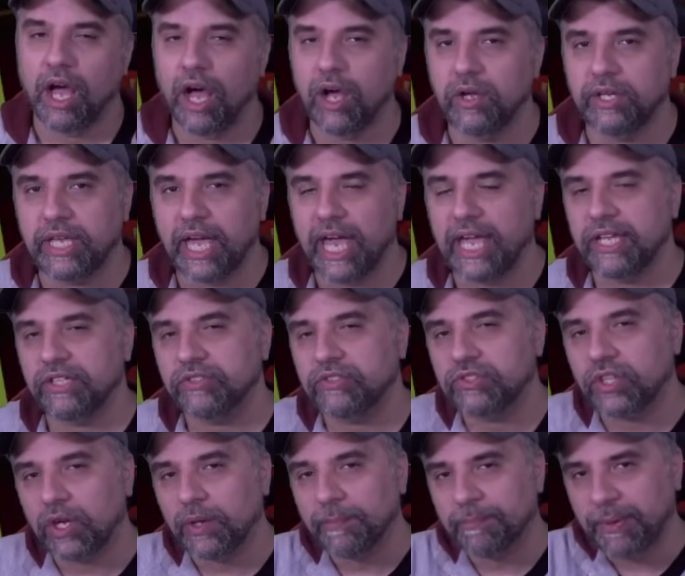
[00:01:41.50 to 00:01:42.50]
Okay,
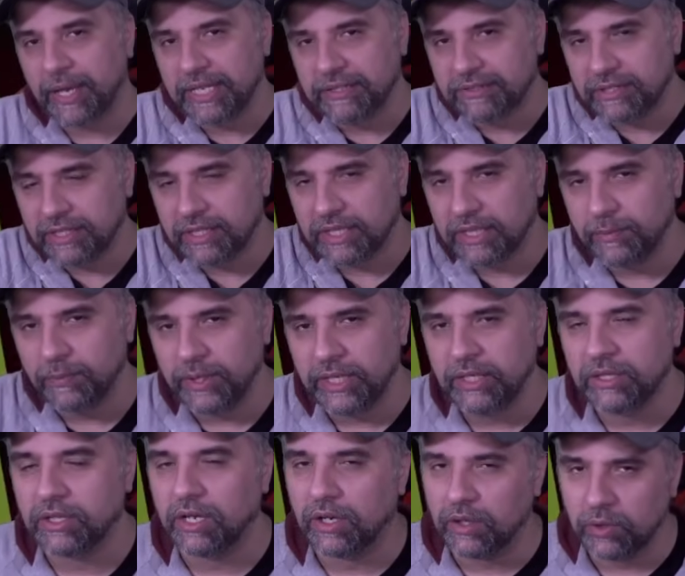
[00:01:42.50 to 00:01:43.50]
so basically we
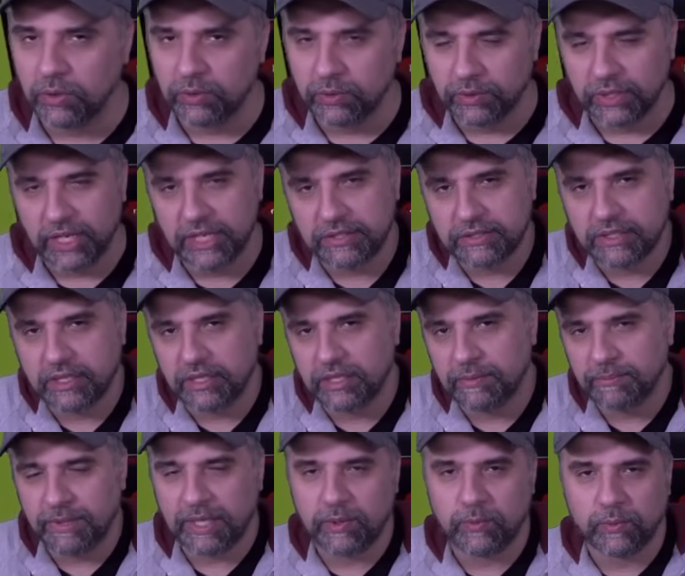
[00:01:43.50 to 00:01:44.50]
know it's going
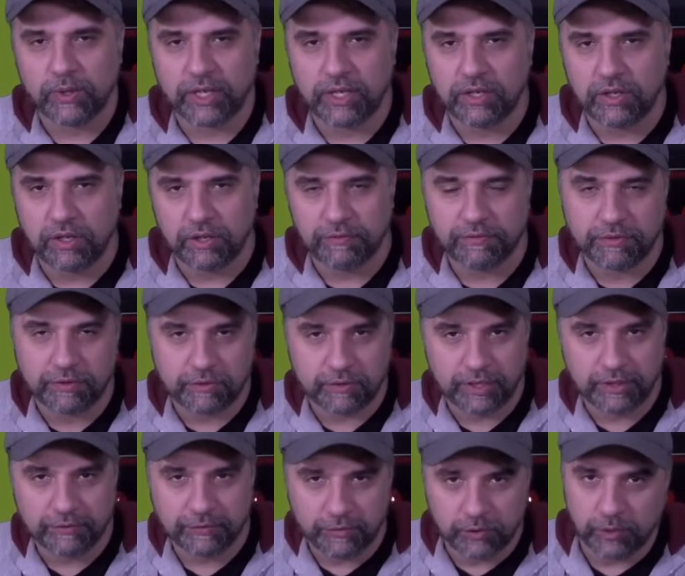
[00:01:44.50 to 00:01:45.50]
to be one of
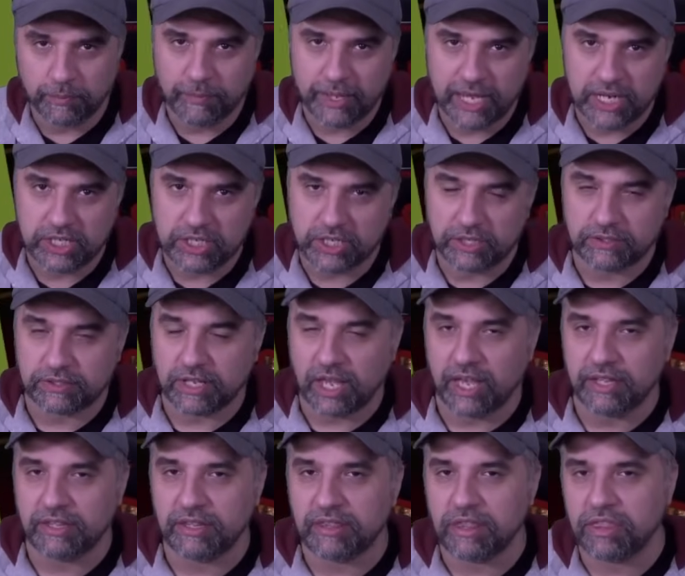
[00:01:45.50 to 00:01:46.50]
three formations.
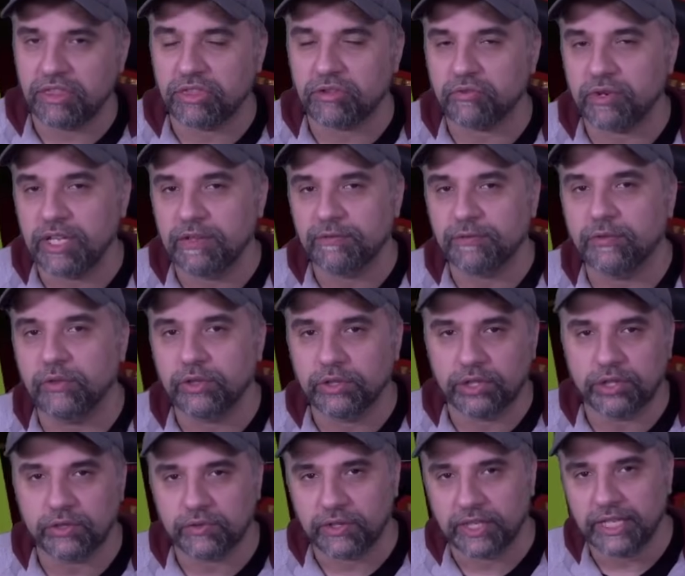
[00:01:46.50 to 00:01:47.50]
Either the
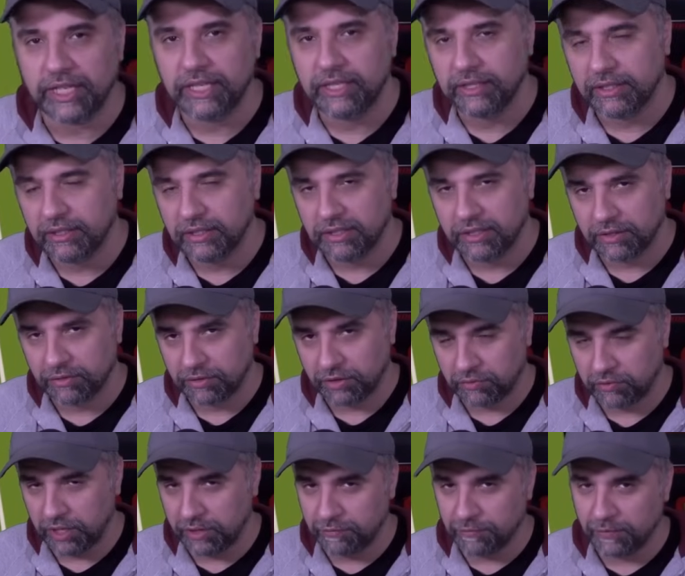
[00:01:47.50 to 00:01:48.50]
3-4-3, the
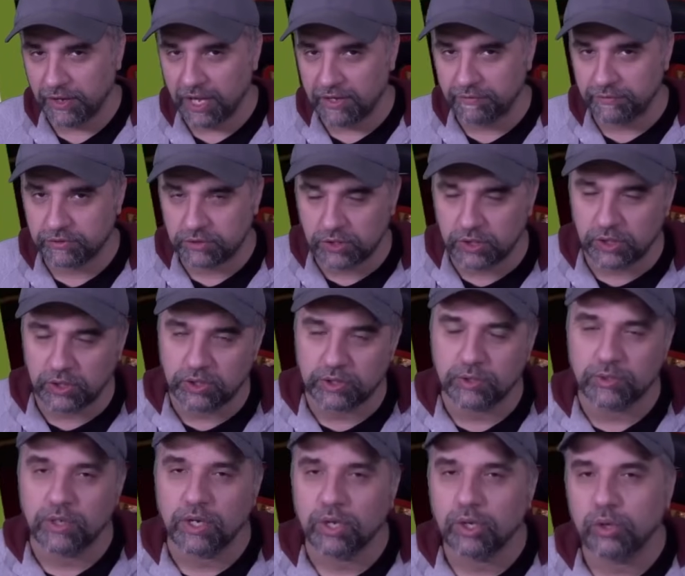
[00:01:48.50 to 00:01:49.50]

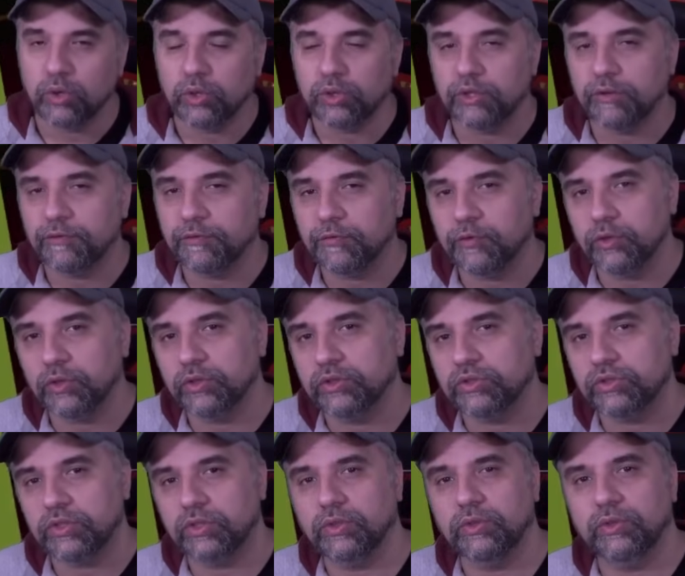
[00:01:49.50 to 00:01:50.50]
3-5-2, or the
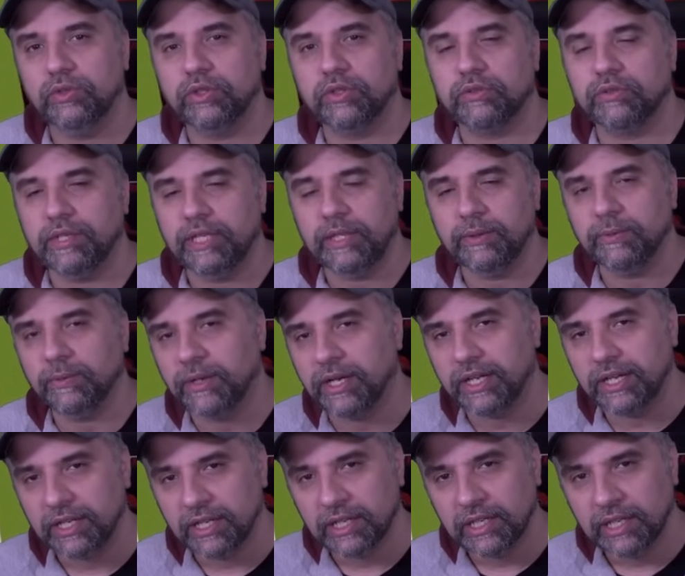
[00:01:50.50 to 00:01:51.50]

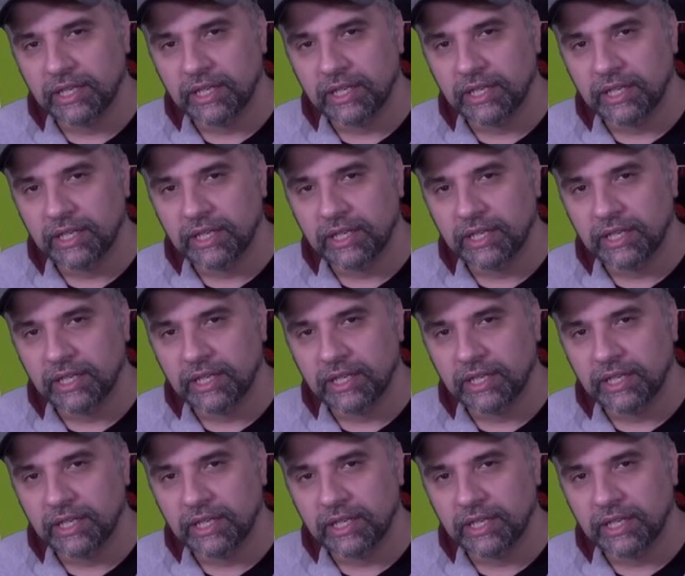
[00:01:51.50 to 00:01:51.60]
4-2-3-1.